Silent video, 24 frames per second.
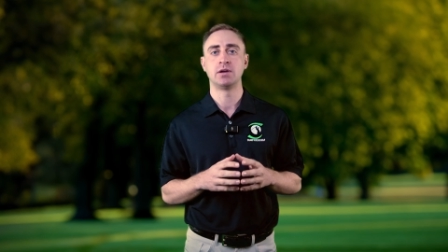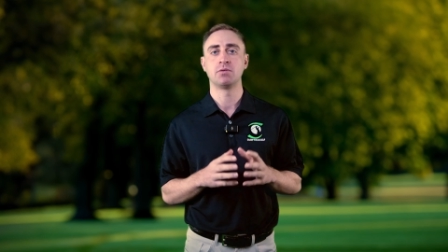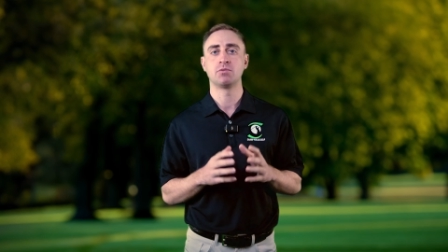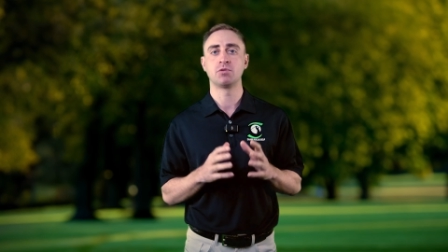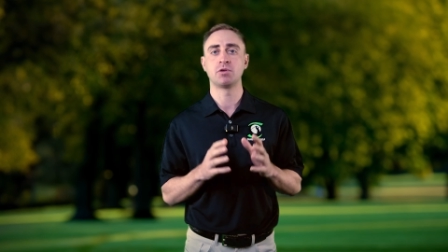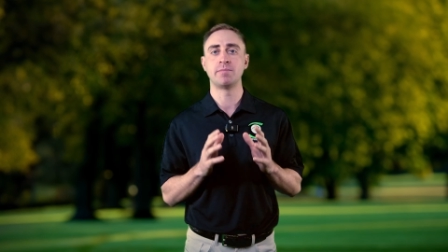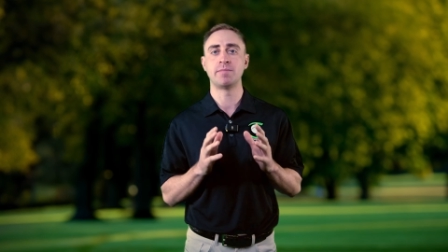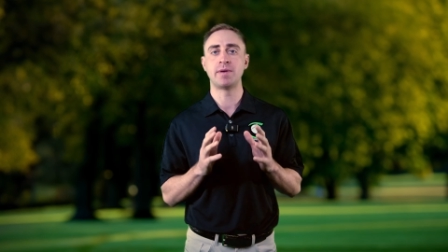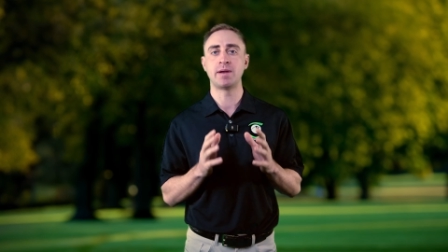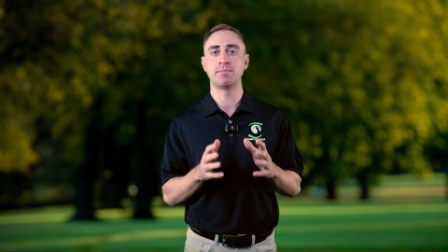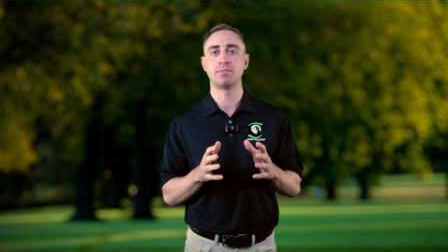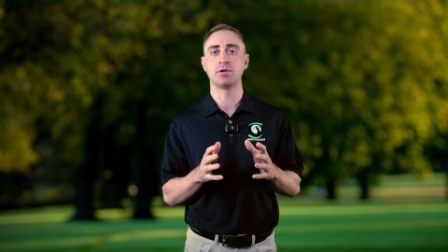
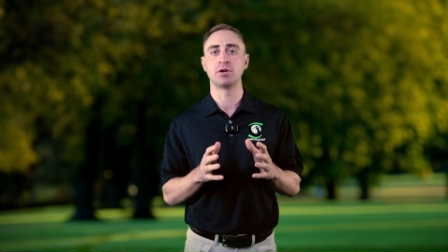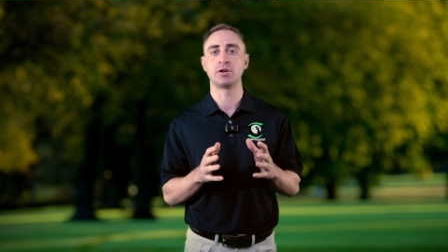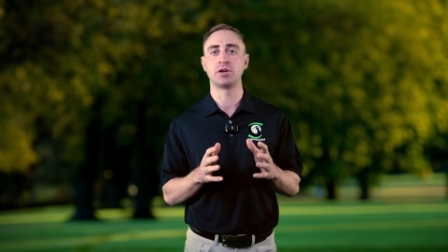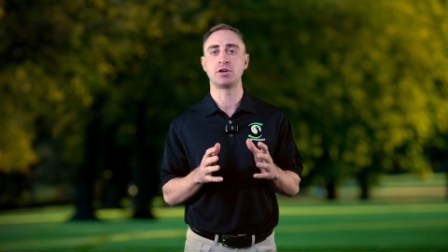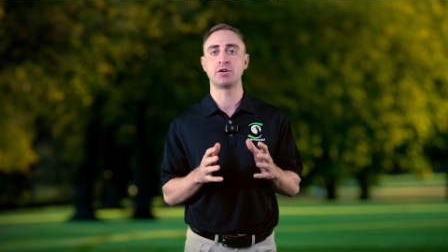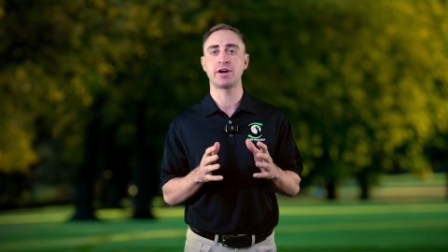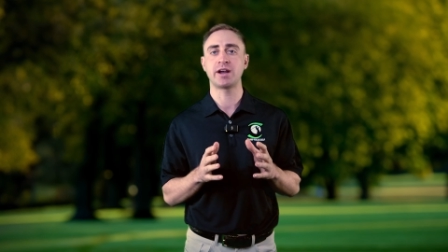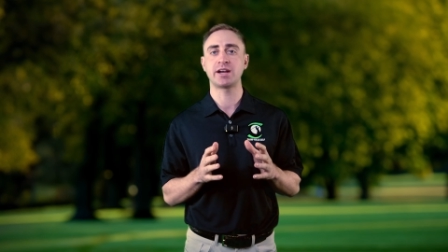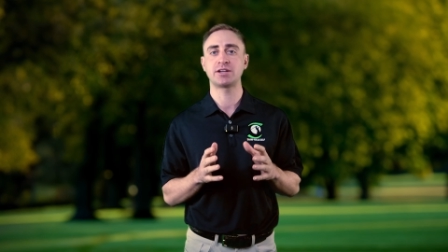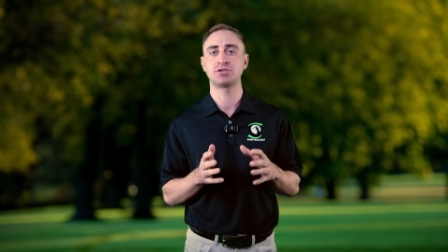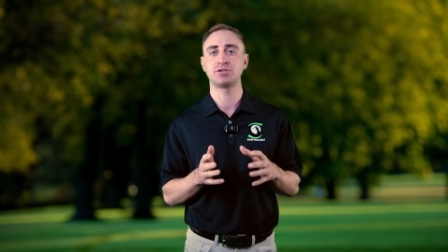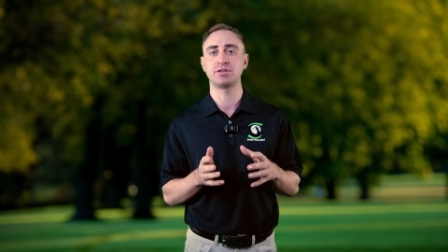Remember,
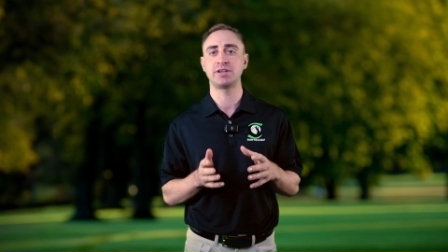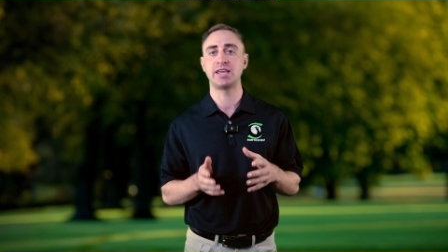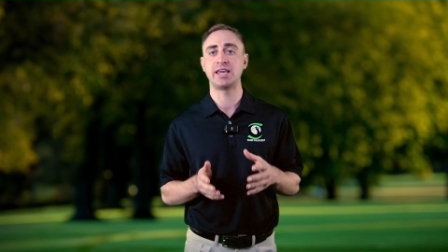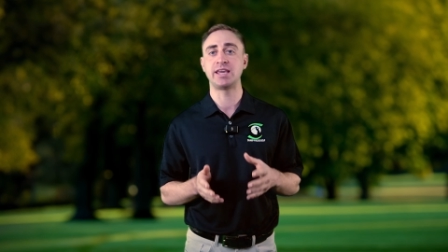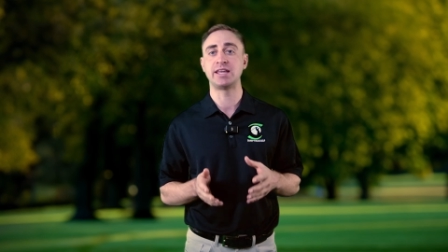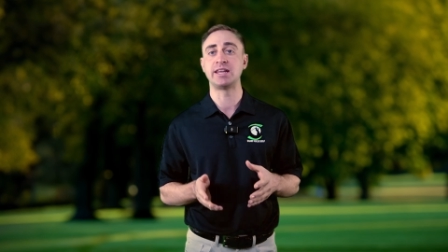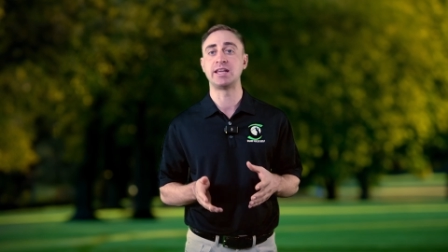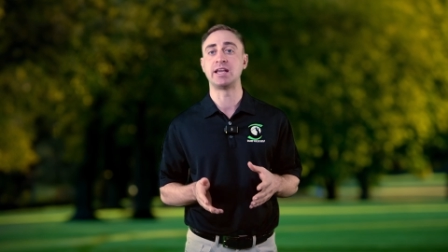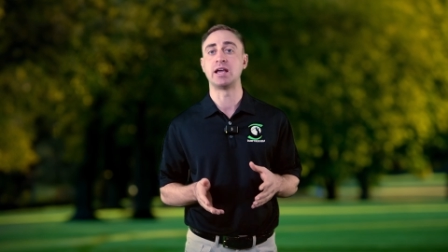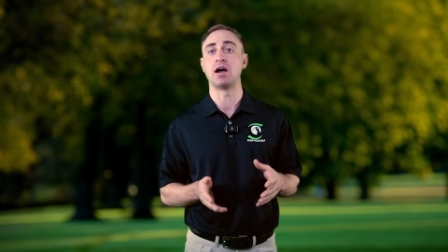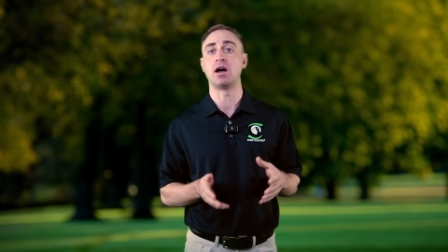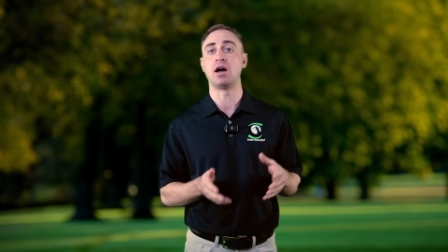you're actually
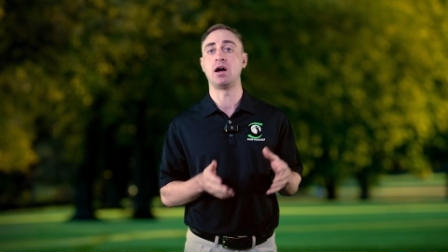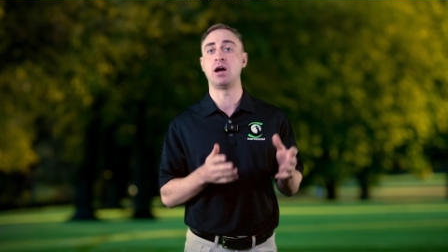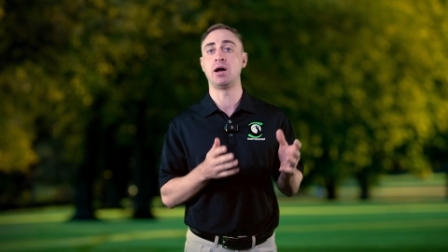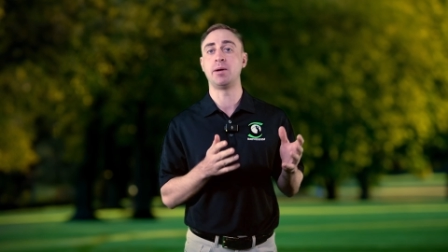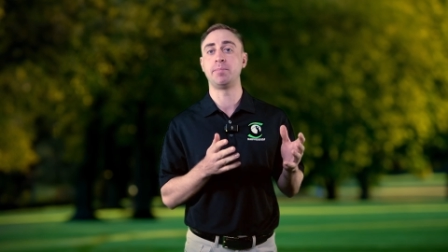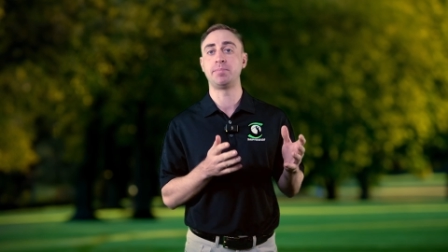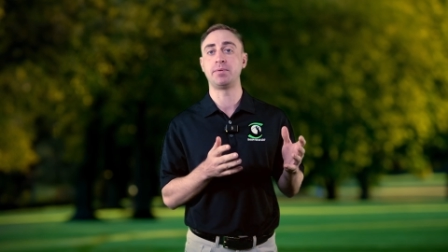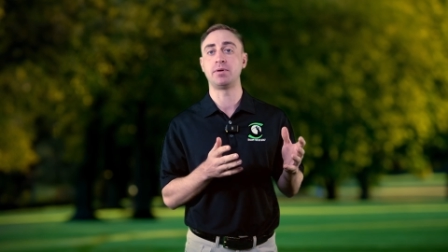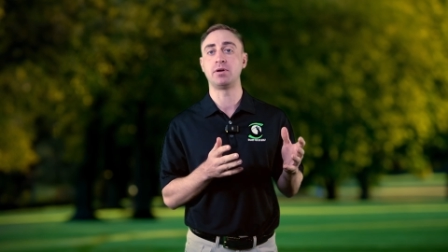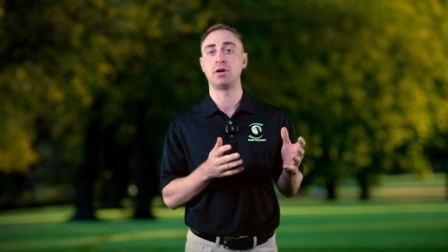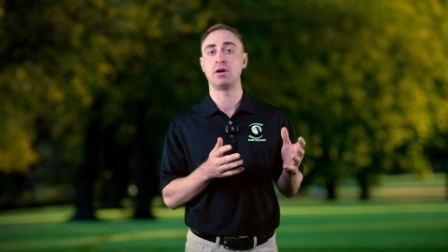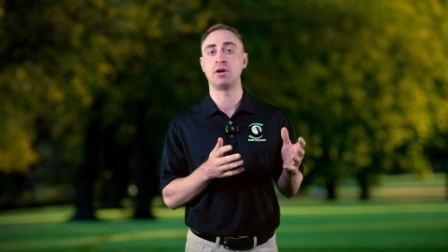hitting
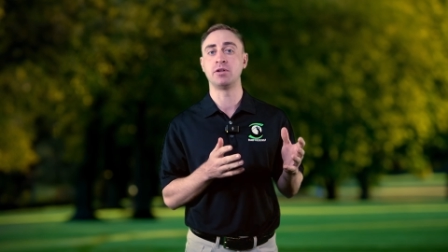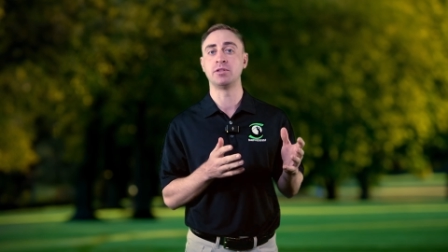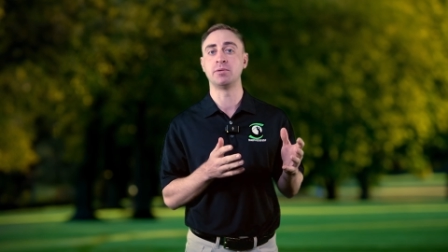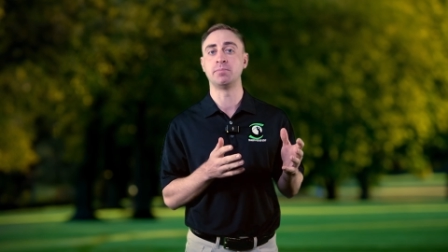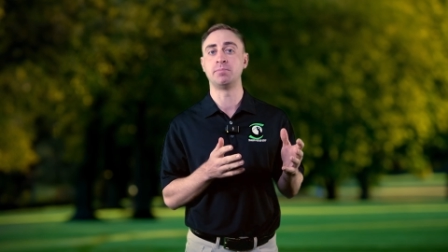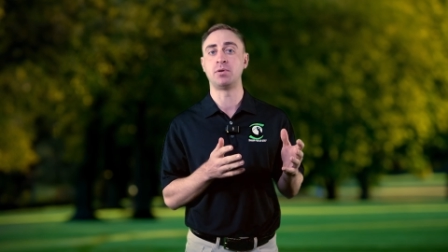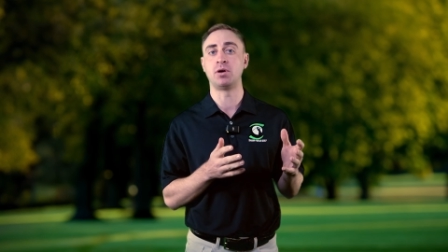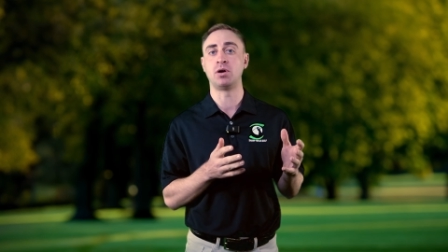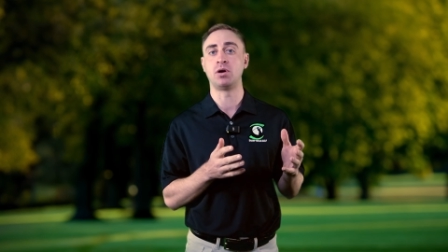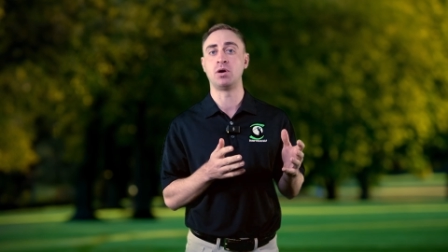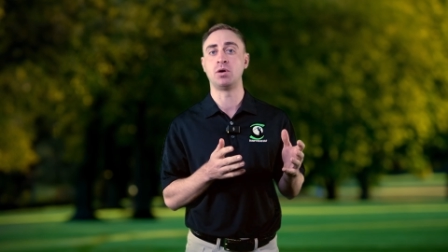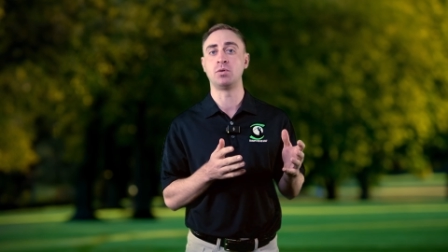up on the
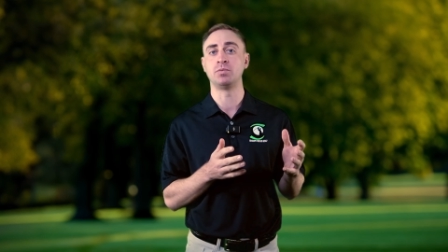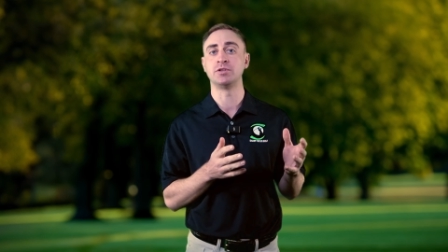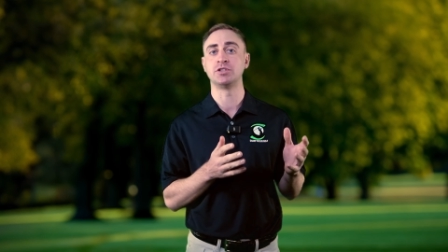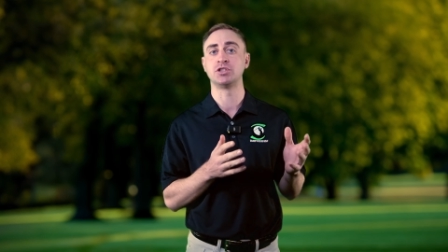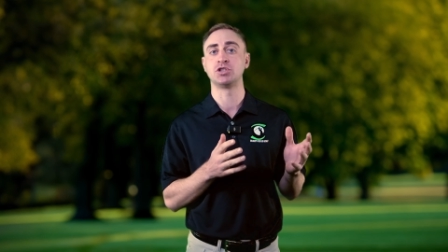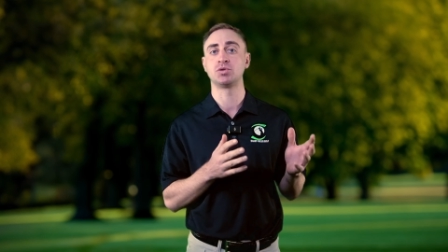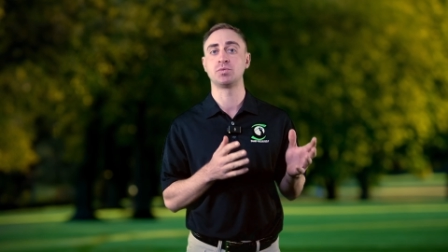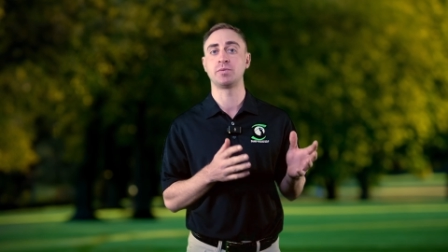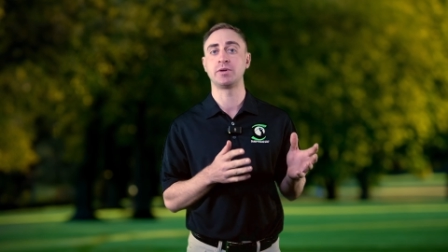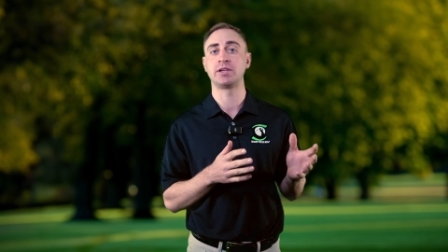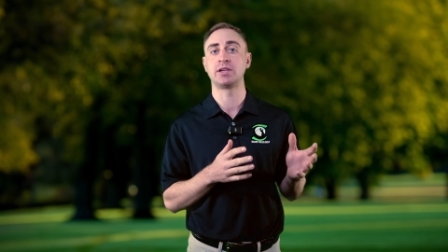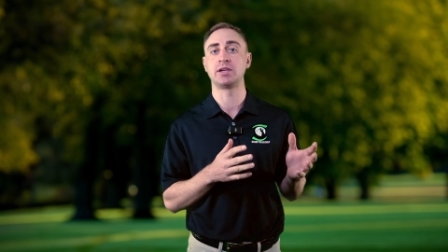ball when
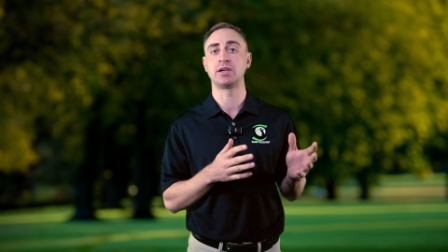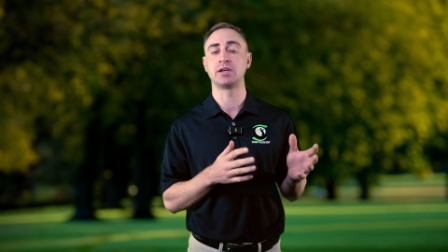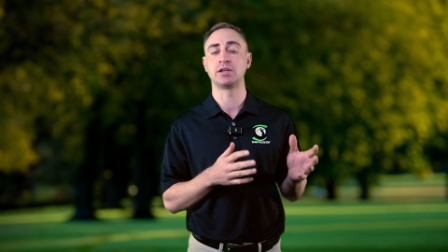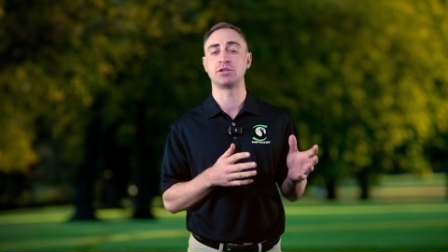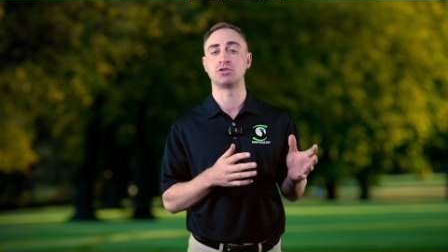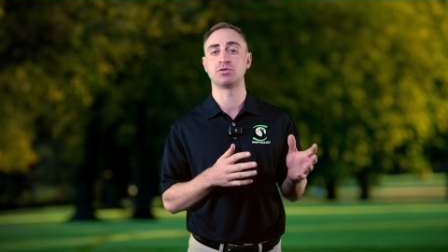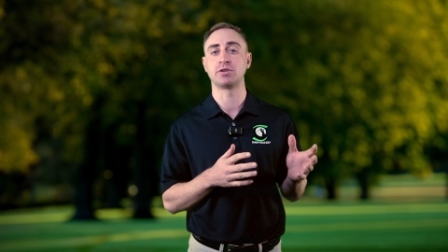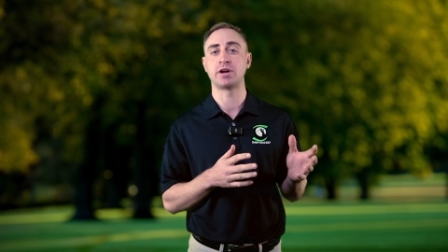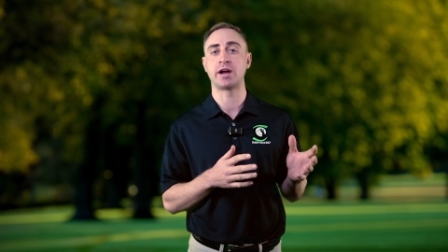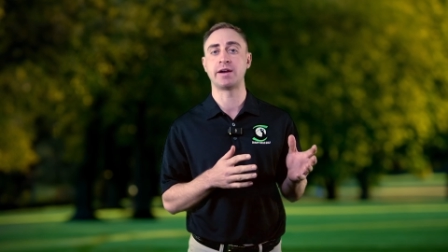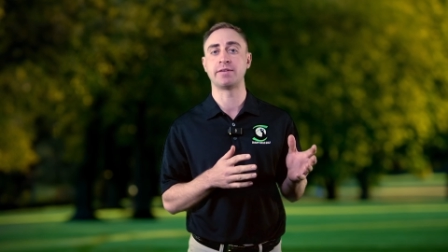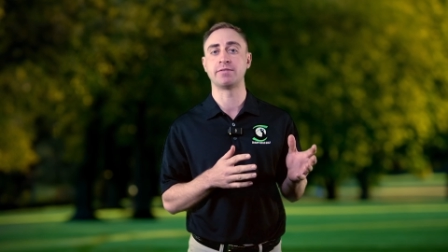swinging a
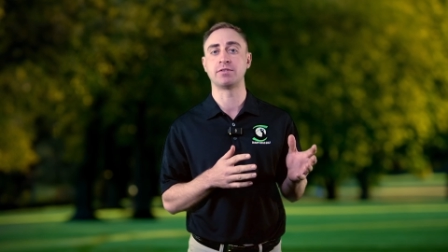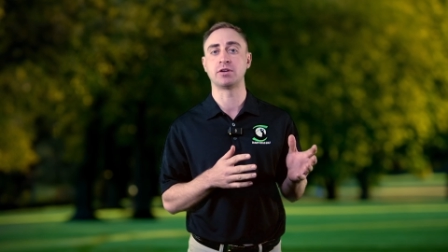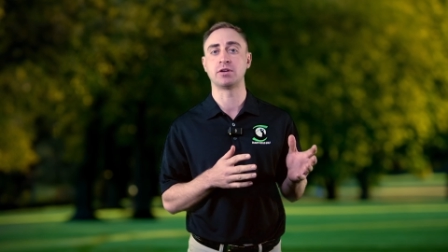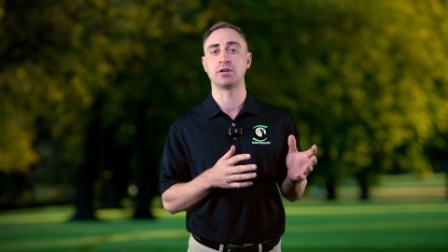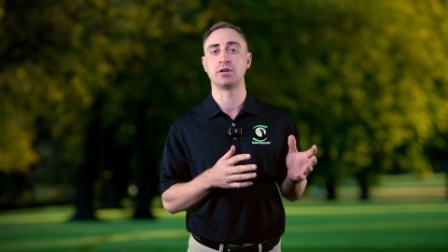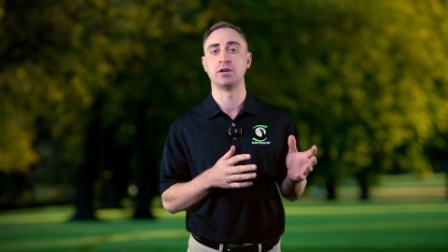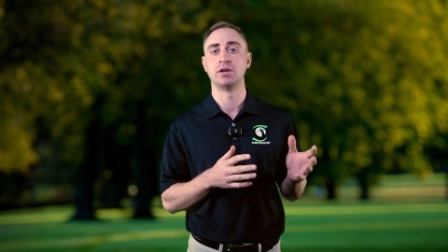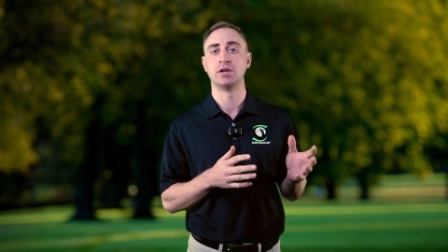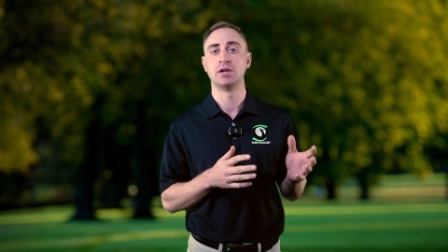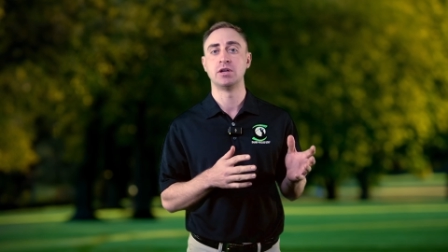driver,